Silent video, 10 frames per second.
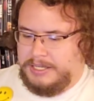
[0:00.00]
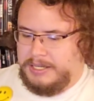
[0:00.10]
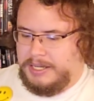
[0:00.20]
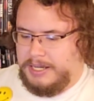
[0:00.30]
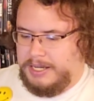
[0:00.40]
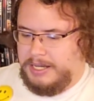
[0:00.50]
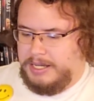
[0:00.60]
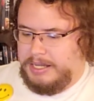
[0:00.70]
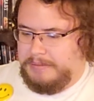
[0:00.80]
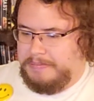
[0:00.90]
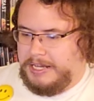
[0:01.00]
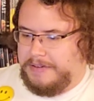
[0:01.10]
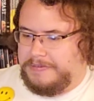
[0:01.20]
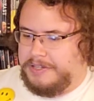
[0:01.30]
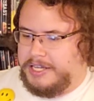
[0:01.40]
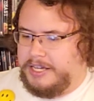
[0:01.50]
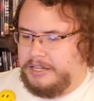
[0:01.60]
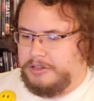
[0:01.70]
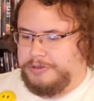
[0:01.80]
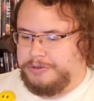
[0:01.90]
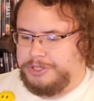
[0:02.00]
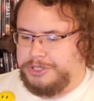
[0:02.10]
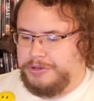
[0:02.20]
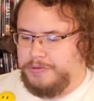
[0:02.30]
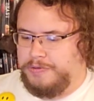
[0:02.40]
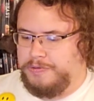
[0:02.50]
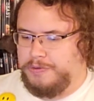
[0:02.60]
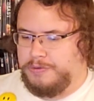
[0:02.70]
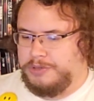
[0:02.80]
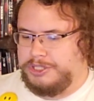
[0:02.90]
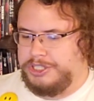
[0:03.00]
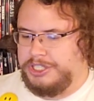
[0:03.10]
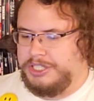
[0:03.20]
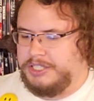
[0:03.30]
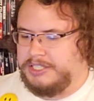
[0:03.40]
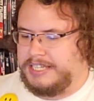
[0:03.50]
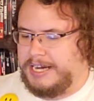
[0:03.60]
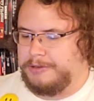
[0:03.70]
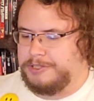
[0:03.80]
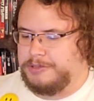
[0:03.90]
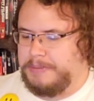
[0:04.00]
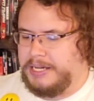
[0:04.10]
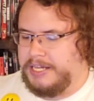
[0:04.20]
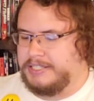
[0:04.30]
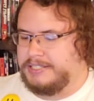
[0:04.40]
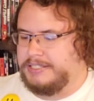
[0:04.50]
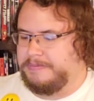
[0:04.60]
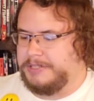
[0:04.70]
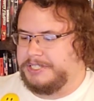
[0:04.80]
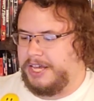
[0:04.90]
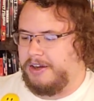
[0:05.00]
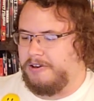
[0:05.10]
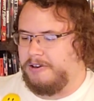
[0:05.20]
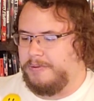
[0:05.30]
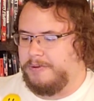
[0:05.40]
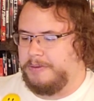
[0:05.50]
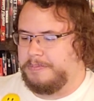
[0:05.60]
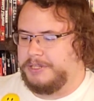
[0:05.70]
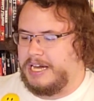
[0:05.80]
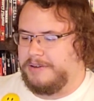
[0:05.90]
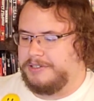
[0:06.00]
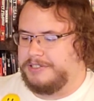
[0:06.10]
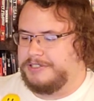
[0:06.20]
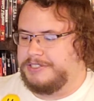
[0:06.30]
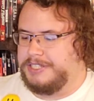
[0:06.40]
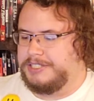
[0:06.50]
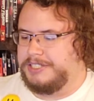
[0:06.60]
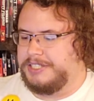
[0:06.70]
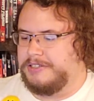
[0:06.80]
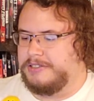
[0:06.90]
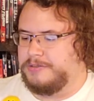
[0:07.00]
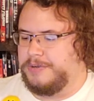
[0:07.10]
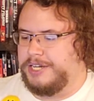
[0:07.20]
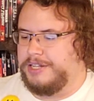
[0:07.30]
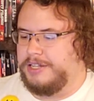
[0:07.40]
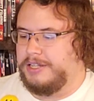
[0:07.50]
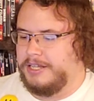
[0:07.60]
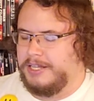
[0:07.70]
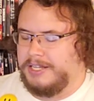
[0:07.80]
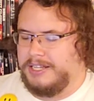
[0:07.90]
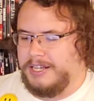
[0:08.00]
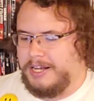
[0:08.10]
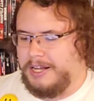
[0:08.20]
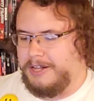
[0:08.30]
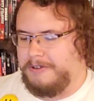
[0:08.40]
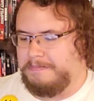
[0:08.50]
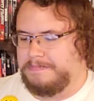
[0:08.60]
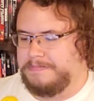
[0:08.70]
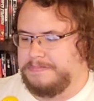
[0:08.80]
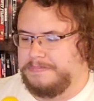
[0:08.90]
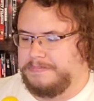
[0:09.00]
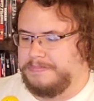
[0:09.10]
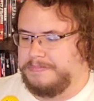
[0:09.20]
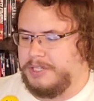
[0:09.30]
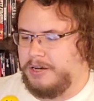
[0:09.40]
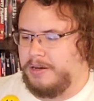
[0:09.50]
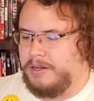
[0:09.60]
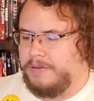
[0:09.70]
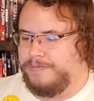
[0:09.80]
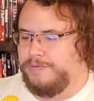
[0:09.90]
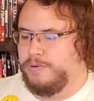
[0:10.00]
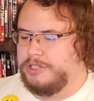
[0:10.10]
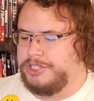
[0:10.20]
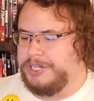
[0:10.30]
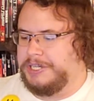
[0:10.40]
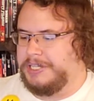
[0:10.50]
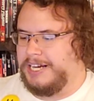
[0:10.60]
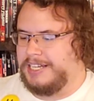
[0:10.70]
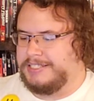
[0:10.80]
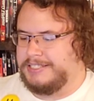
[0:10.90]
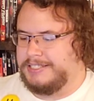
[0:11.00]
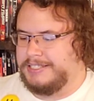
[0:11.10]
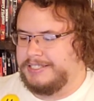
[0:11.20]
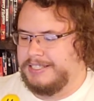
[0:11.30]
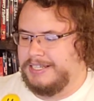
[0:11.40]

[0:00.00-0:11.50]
Um, after that, Lucio Fulci's House by the Cemetery. We're gonna put that one in C tier as well. Um, uh, Fulci classic,